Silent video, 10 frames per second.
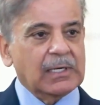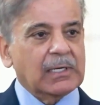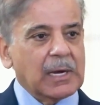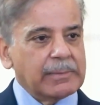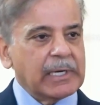
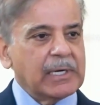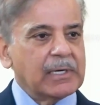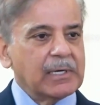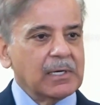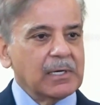in coming
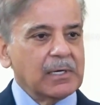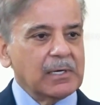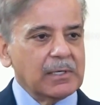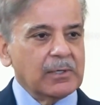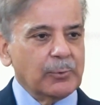
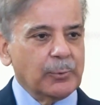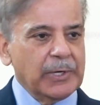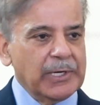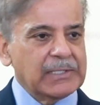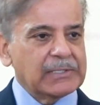
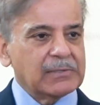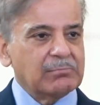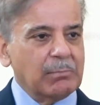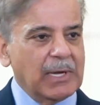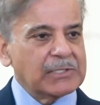weeks,
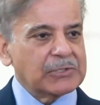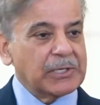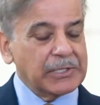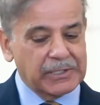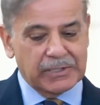months,
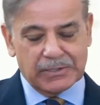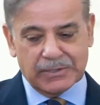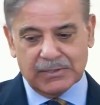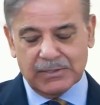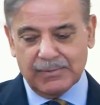and
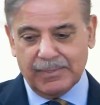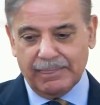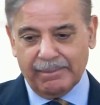years.